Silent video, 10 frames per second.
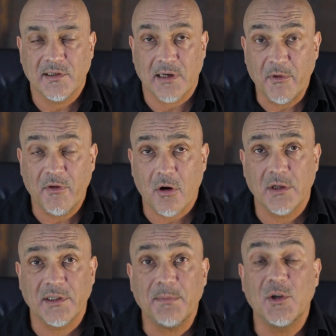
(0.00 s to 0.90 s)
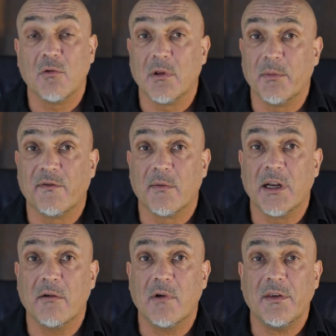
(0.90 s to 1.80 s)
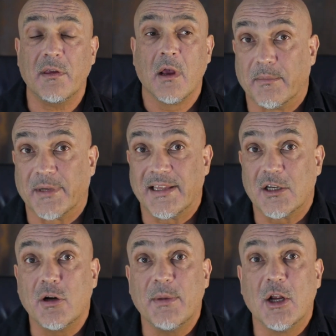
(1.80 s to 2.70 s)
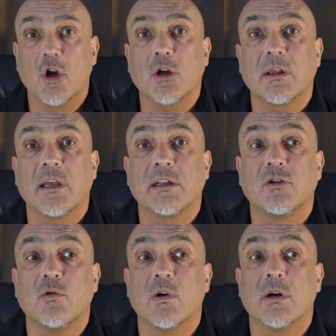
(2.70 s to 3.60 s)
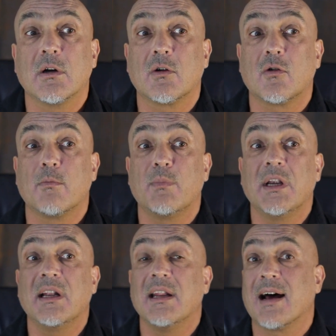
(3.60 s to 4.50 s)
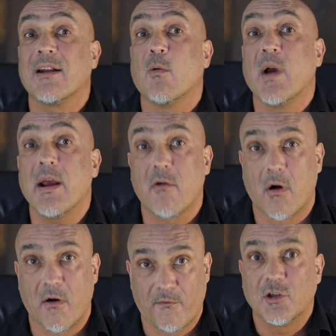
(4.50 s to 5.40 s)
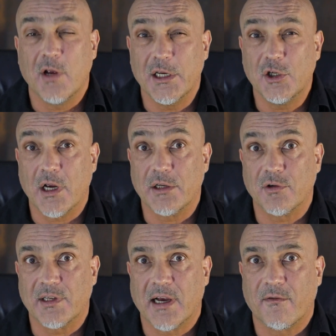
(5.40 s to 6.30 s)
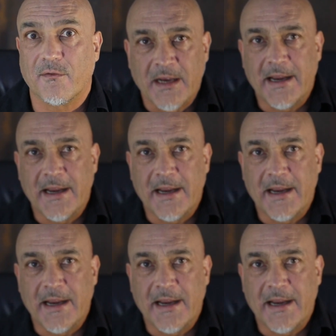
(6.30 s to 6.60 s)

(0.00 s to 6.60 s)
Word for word: Some of the concepts you will be familiar with, but there's going to be a lot that you were completely unaware of. So educate yourself.